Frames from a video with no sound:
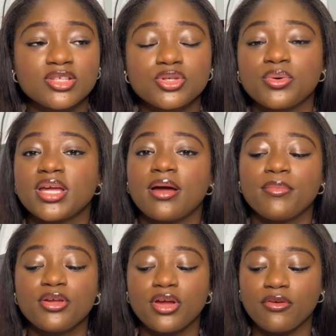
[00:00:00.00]
So it can
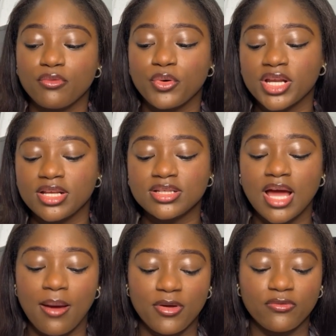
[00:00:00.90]
be a rewarding
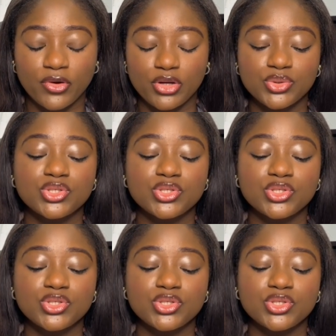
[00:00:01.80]
habit for you.